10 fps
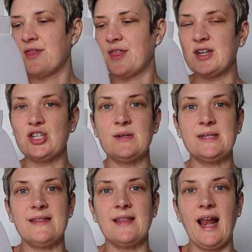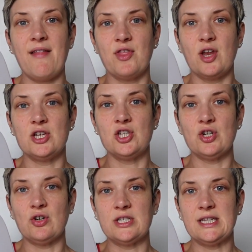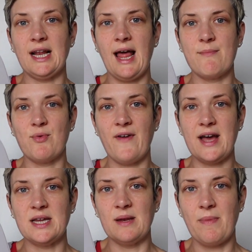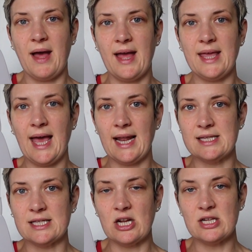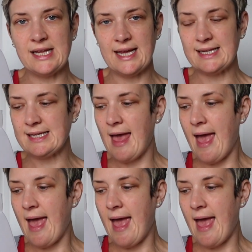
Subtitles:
That's using the lengthen and shorten line provided by Helen's Closet.